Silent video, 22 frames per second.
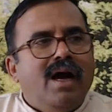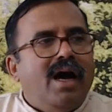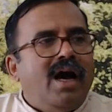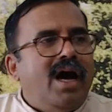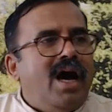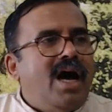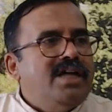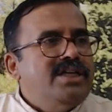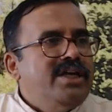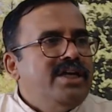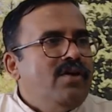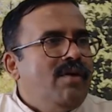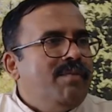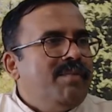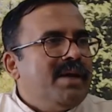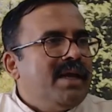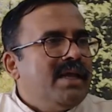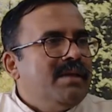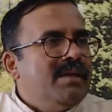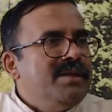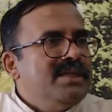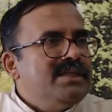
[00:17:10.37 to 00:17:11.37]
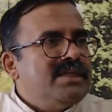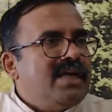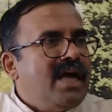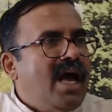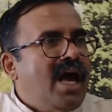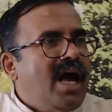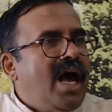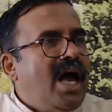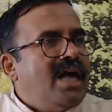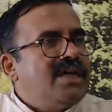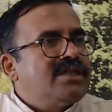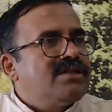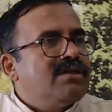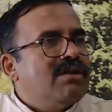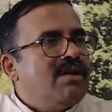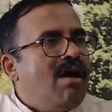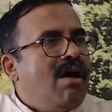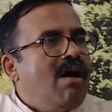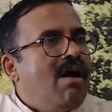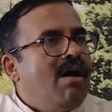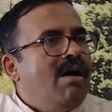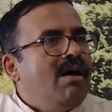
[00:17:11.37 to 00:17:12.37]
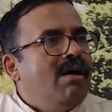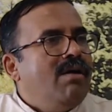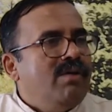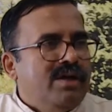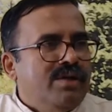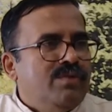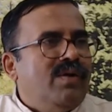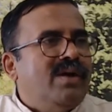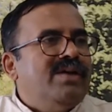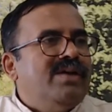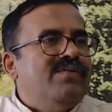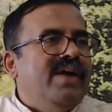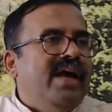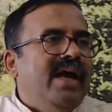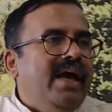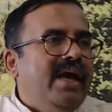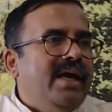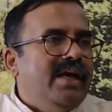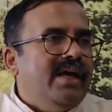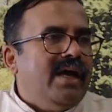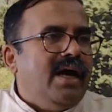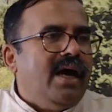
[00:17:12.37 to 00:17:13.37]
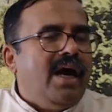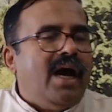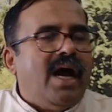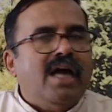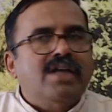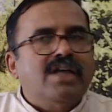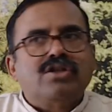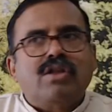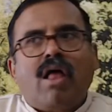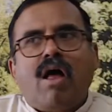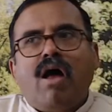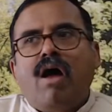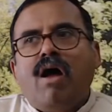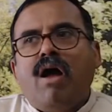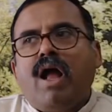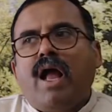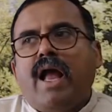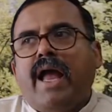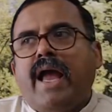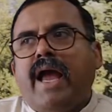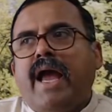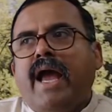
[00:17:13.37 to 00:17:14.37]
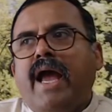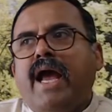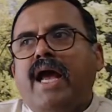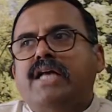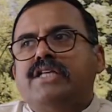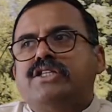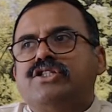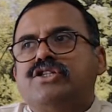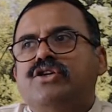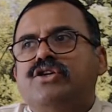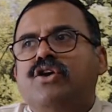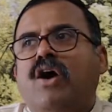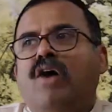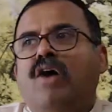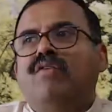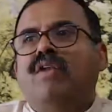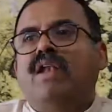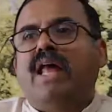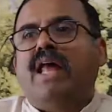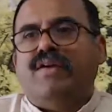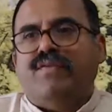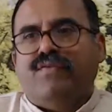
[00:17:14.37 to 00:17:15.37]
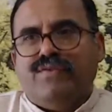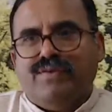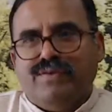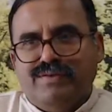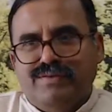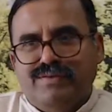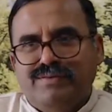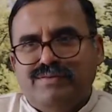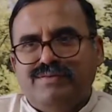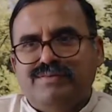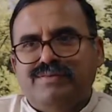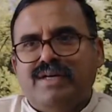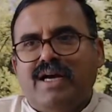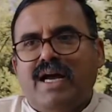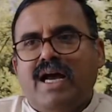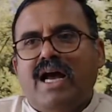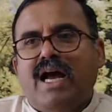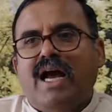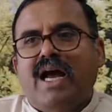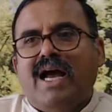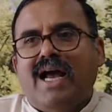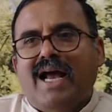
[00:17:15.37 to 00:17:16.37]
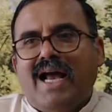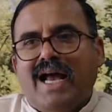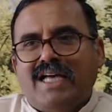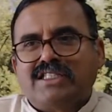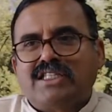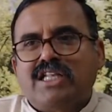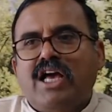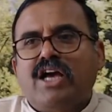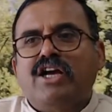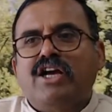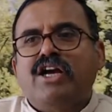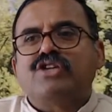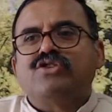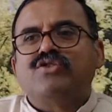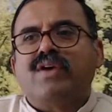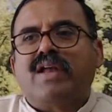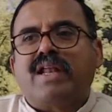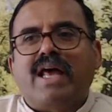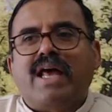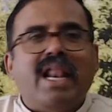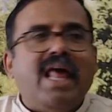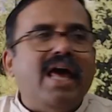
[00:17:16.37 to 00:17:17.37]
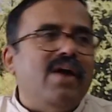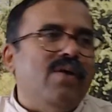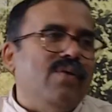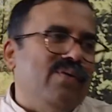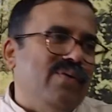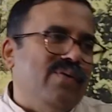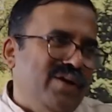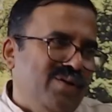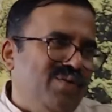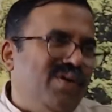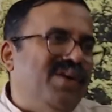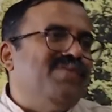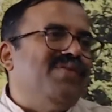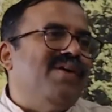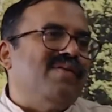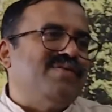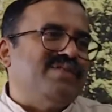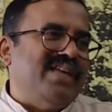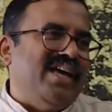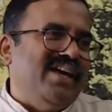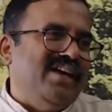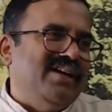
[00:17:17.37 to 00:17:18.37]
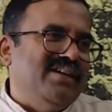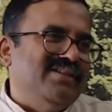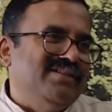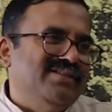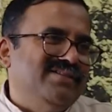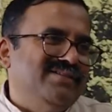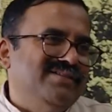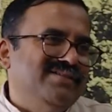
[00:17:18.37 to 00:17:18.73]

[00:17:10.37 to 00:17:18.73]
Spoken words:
Ajiva Paryantam means as long, in one way, as long as you have life, as long as you are alive, in one way of saying.